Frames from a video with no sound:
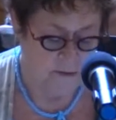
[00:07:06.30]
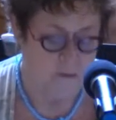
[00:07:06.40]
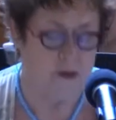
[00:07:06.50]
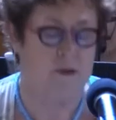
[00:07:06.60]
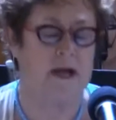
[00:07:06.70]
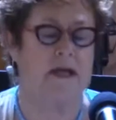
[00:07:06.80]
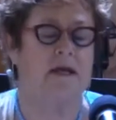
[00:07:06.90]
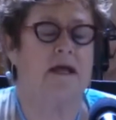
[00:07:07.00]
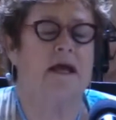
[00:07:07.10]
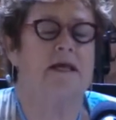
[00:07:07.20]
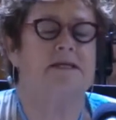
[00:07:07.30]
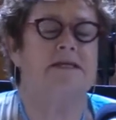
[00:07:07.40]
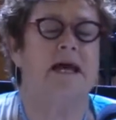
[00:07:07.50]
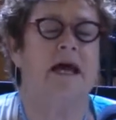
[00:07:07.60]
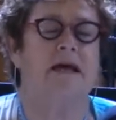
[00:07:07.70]
we recognize
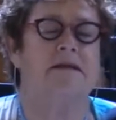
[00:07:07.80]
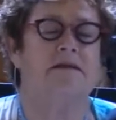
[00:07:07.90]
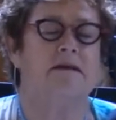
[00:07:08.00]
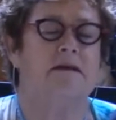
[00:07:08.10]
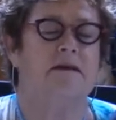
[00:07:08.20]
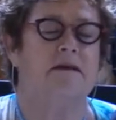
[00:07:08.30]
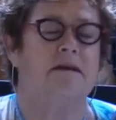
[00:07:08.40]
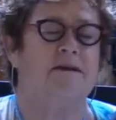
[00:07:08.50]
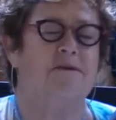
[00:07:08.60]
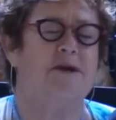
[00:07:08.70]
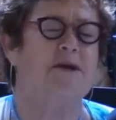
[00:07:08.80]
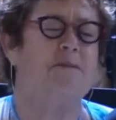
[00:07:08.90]
that we